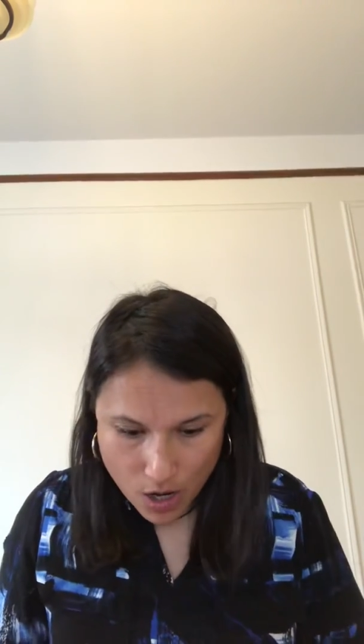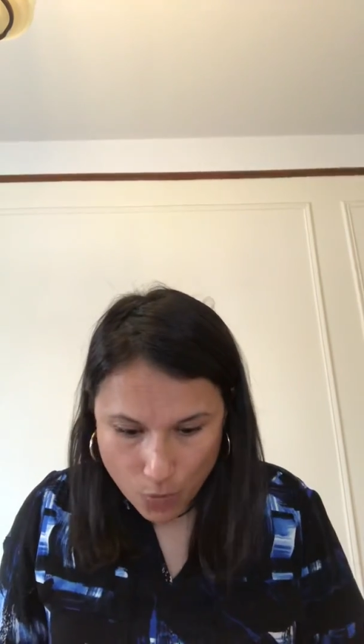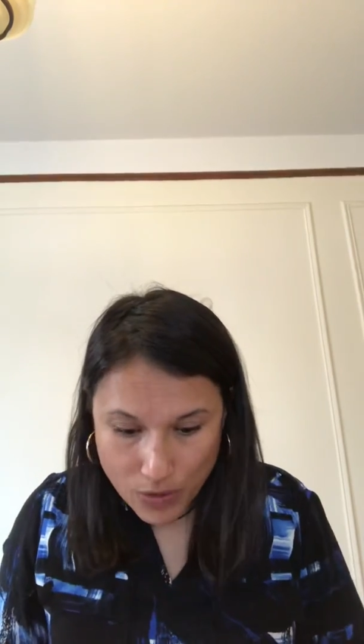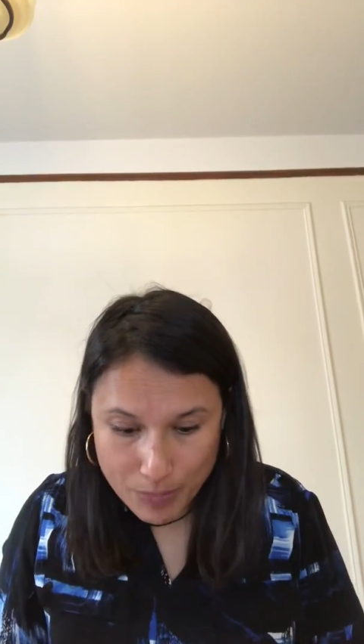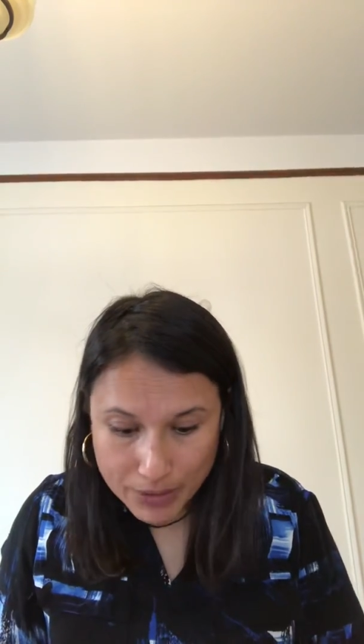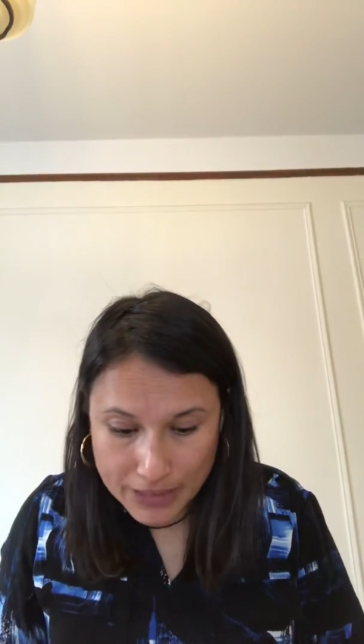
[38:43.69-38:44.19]

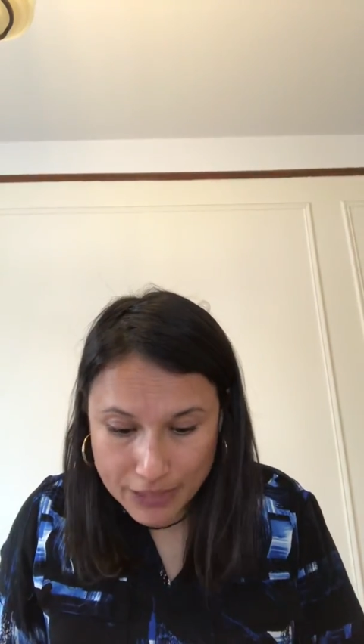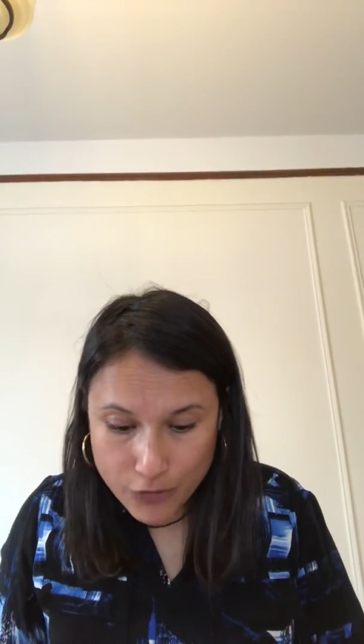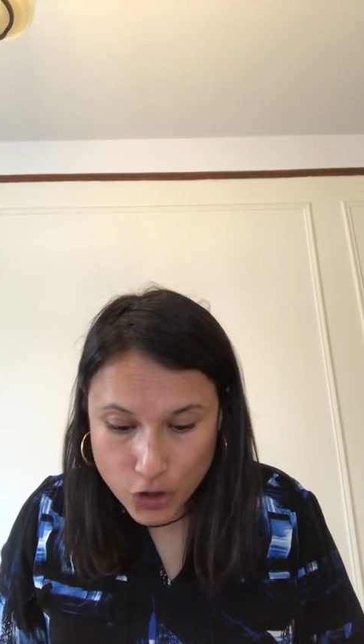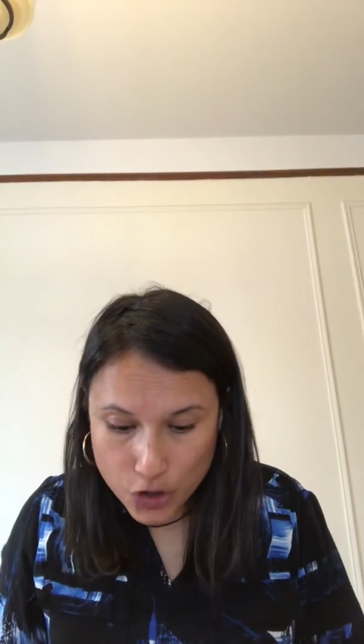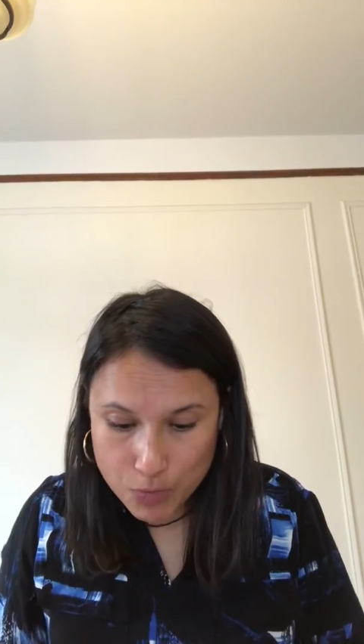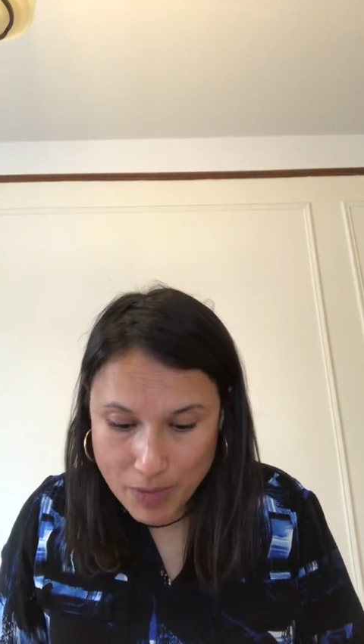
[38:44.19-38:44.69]
We believe
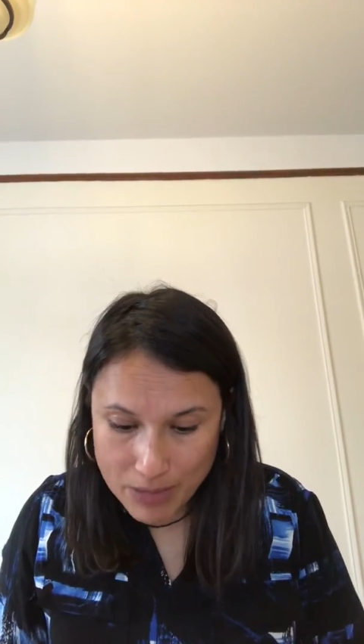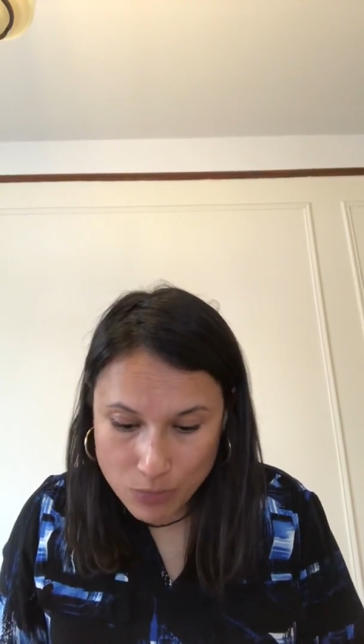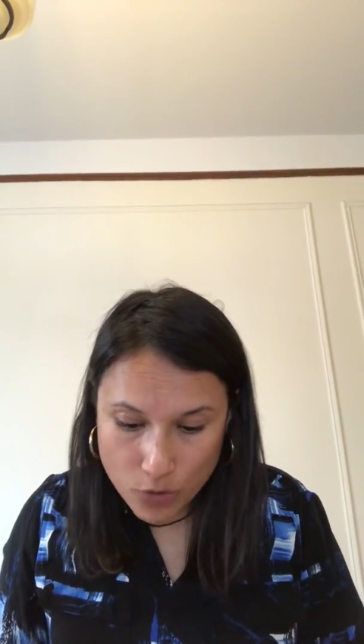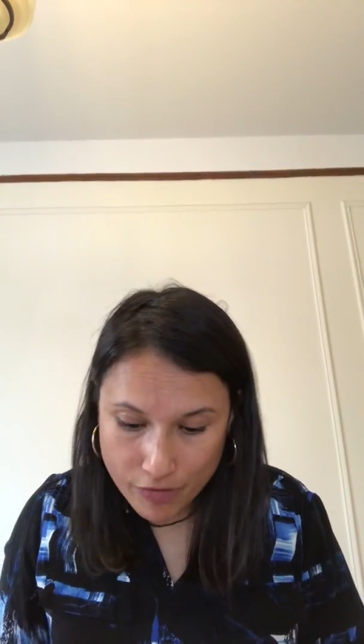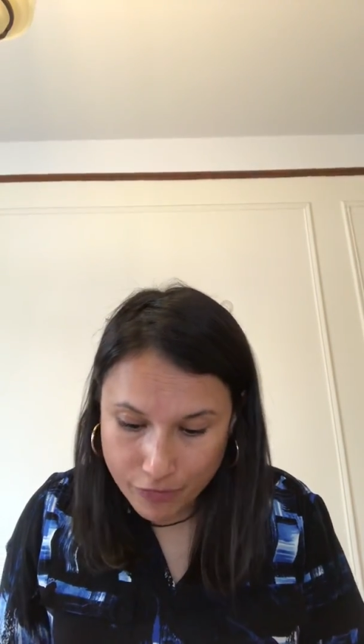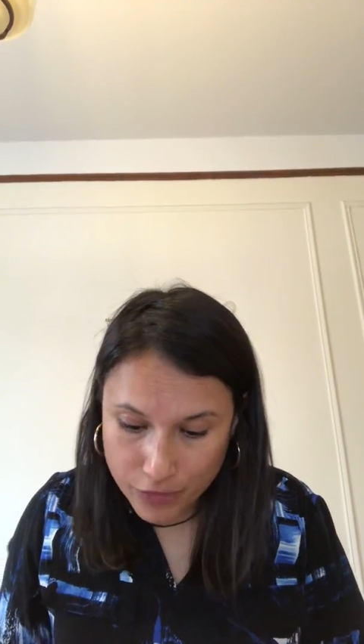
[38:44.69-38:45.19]
good men
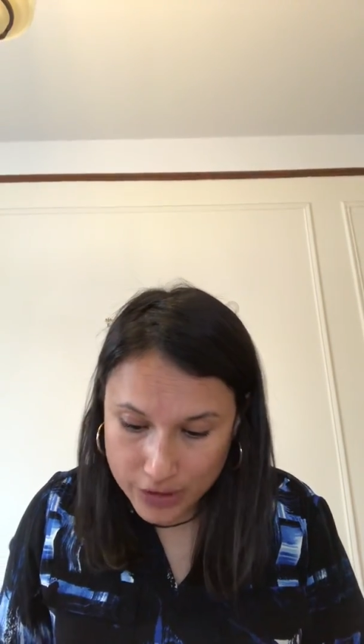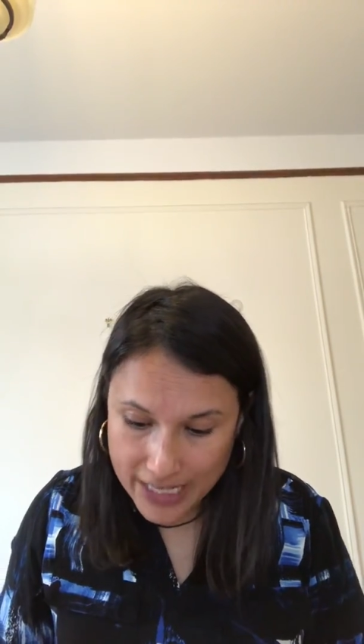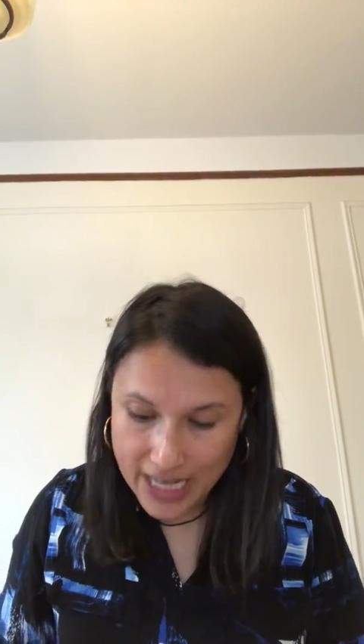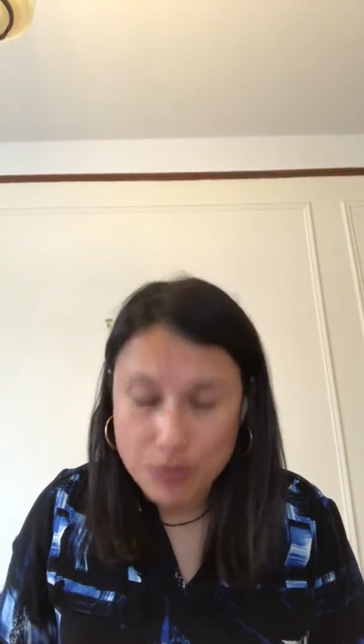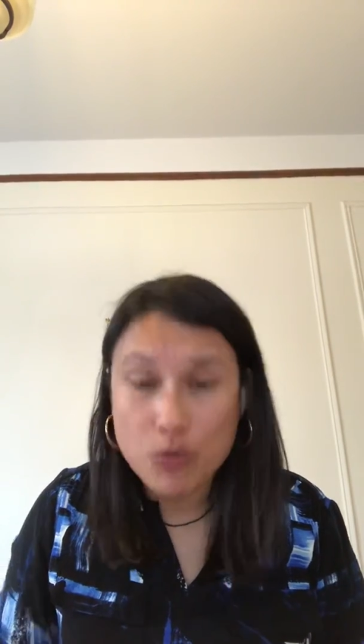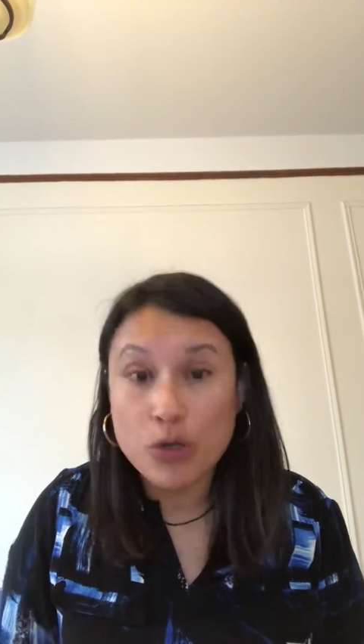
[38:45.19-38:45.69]
more fully
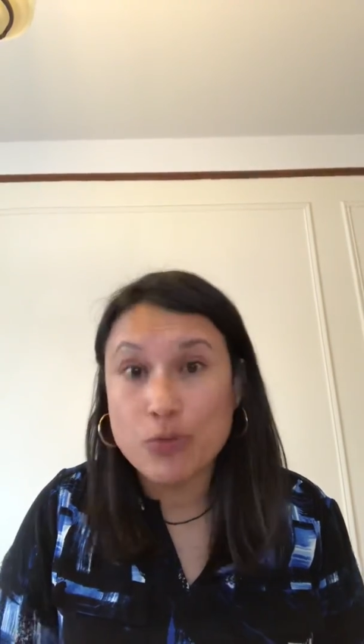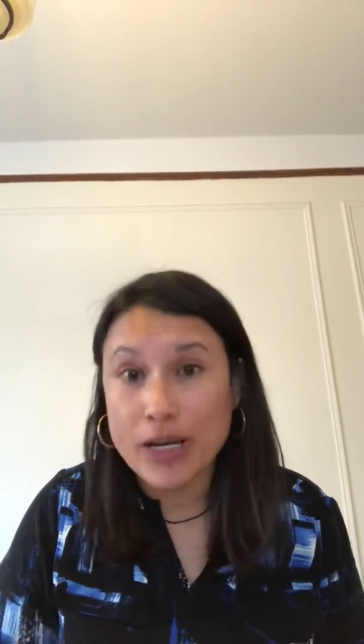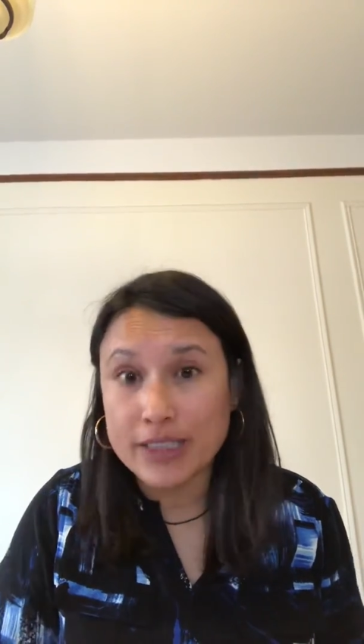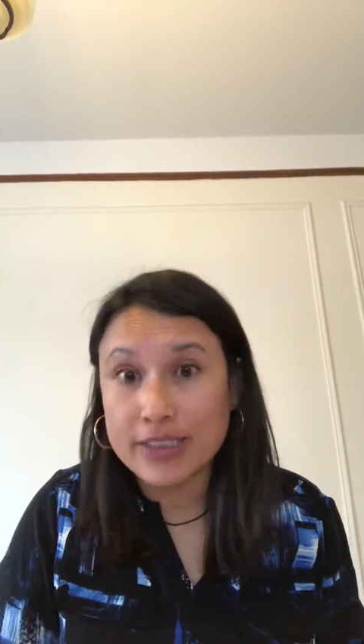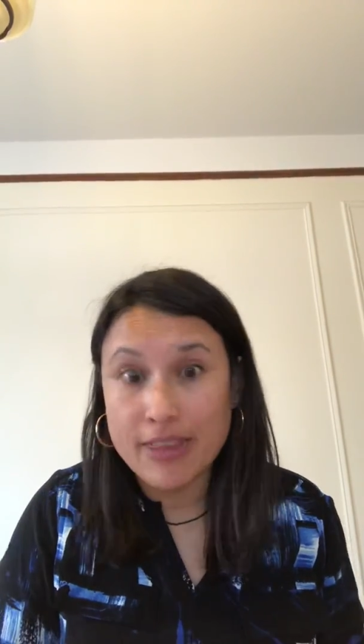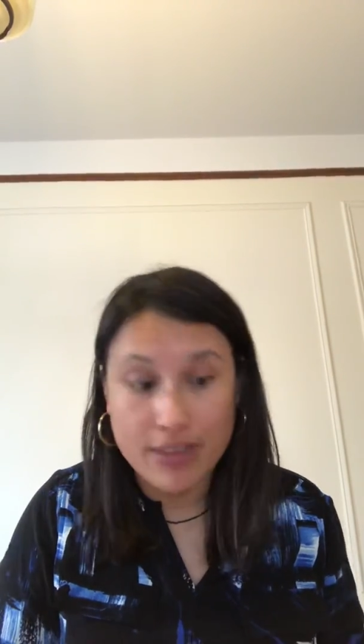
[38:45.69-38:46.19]
and more
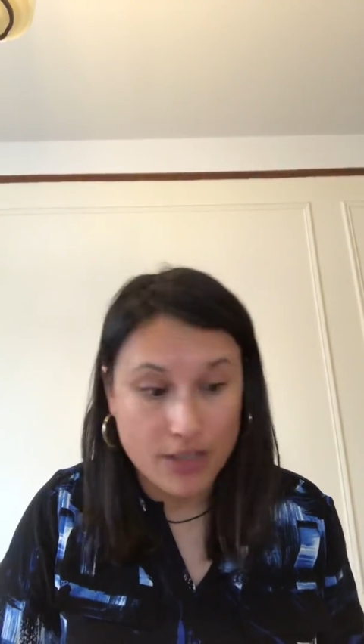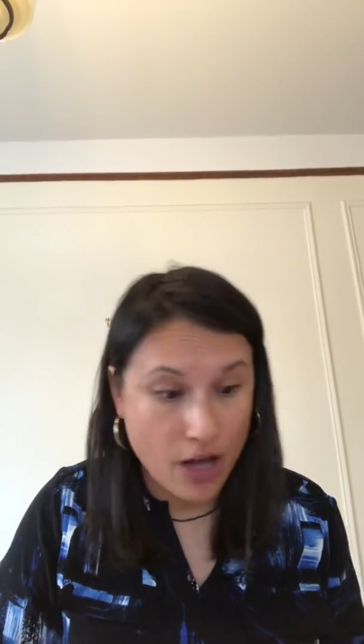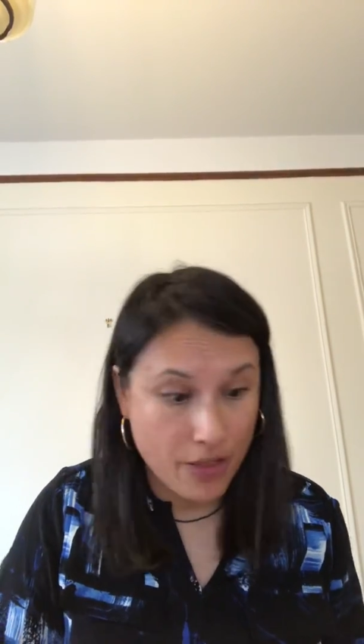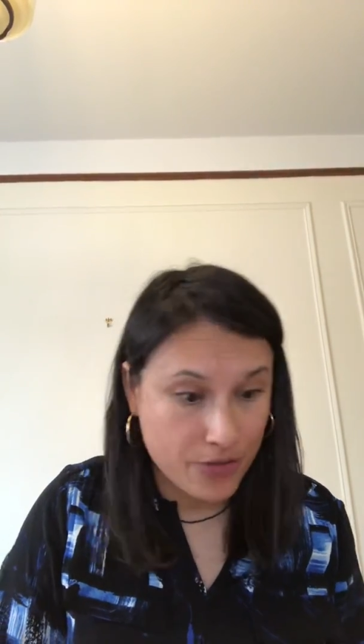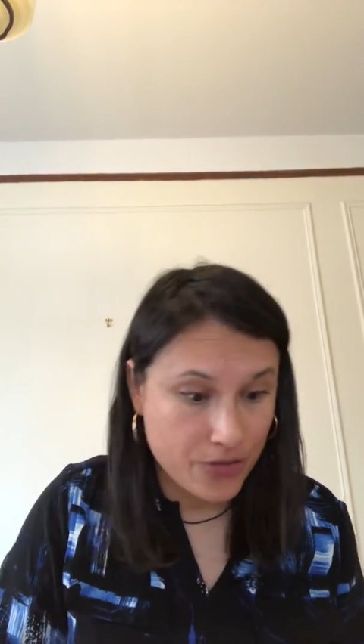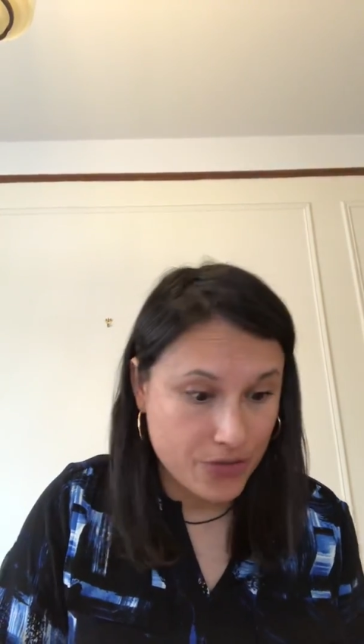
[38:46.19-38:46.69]
readily than
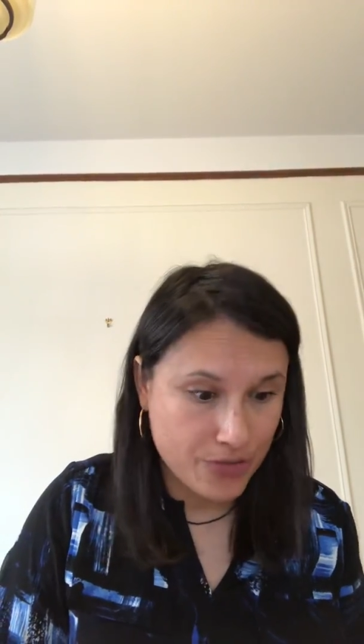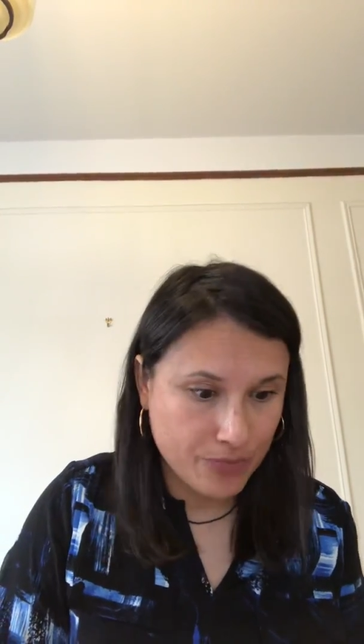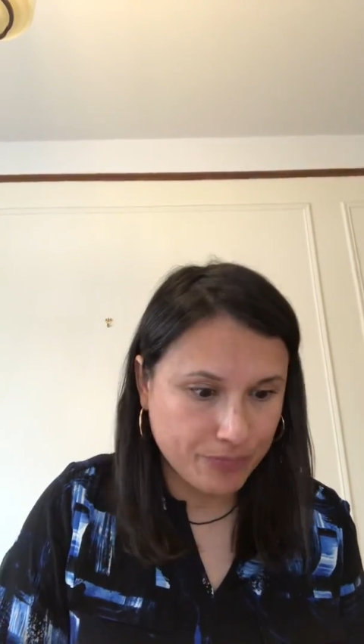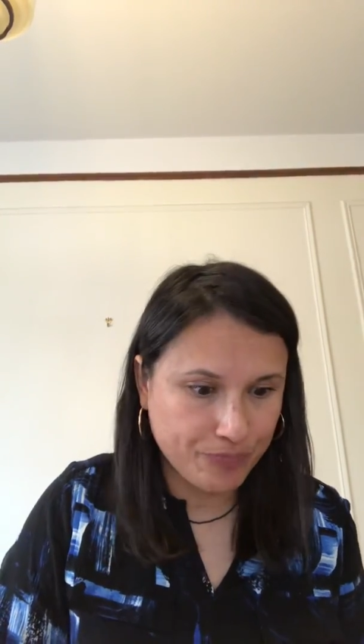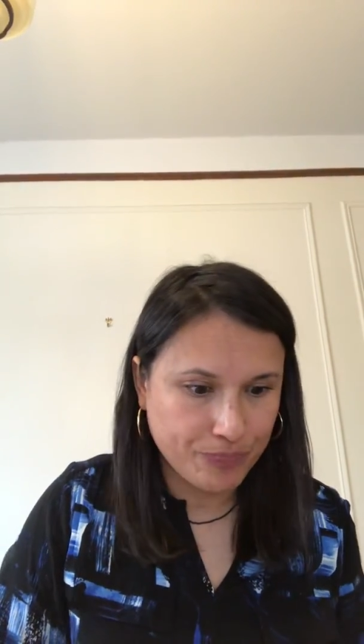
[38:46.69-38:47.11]
others.